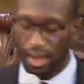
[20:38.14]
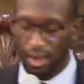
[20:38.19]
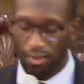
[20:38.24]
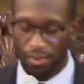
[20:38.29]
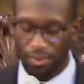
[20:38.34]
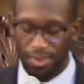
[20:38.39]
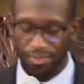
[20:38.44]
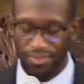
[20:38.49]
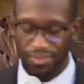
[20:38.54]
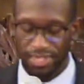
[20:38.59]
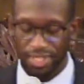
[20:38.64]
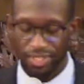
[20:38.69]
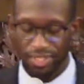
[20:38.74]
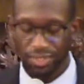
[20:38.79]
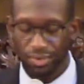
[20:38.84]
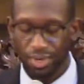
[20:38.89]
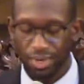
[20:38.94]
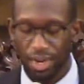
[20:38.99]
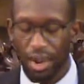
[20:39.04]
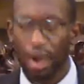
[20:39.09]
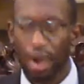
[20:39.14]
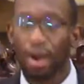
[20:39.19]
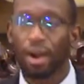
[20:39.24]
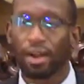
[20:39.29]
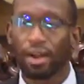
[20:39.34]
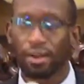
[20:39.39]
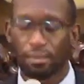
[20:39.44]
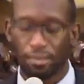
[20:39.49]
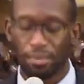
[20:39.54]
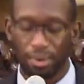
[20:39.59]
with
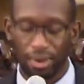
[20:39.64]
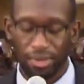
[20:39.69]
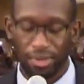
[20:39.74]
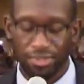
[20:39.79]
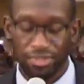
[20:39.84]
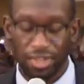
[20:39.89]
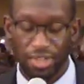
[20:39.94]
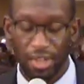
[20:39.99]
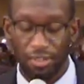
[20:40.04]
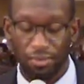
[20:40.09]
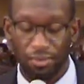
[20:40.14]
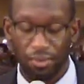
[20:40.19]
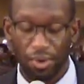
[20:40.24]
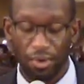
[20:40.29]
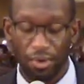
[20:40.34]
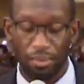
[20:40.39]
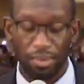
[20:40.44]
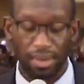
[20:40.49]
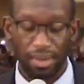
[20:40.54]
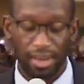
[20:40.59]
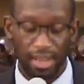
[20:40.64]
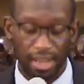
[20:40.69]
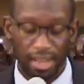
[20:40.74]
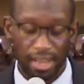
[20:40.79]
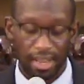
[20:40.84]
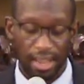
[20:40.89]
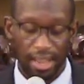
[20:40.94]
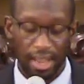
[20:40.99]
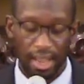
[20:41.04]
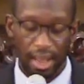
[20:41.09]
disregard upon Jethro, but
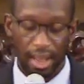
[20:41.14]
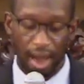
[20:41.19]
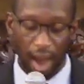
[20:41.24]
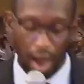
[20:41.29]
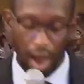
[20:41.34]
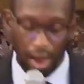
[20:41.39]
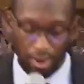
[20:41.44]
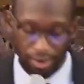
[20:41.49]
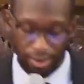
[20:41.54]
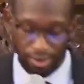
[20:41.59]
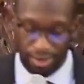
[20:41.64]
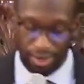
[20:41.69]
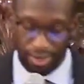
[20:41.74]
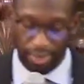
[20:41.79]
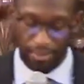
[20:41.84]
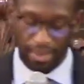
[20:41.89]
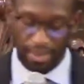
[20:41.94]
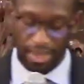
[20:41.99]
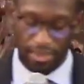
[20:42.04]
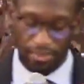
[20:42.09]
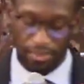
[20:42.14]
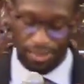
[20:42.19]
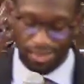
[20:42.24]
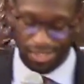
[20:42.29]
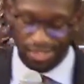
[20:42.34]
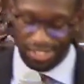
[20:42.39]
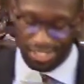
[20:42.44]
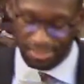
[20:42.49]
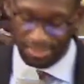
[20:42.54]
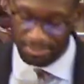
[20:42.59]
he honored him. He
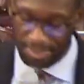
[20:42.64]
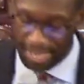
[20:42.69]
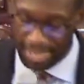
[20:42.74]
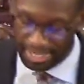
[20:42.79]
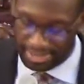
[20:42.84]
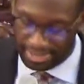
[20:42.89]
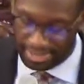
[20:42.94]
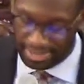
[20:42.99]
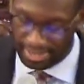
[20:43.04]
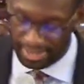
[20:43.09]
respected